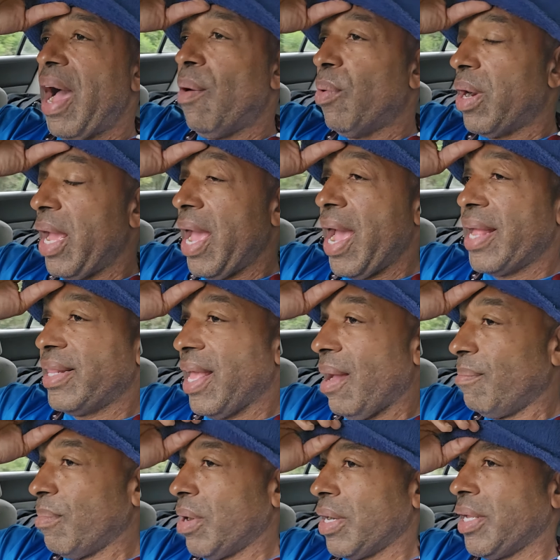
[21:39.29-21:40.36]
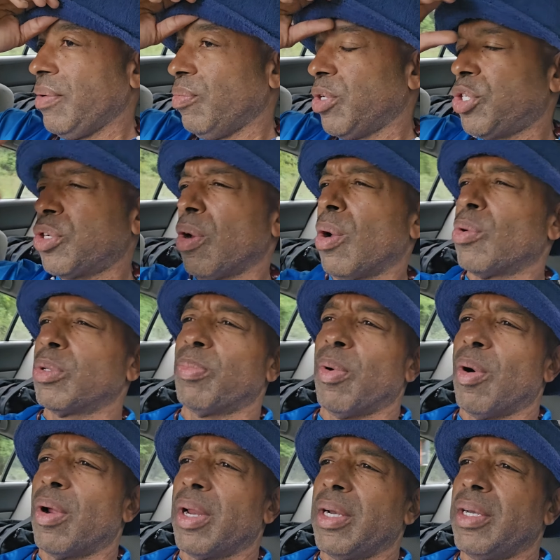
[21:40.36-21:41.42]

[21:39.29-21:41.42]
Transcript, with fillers: I would have had that money when Sean was born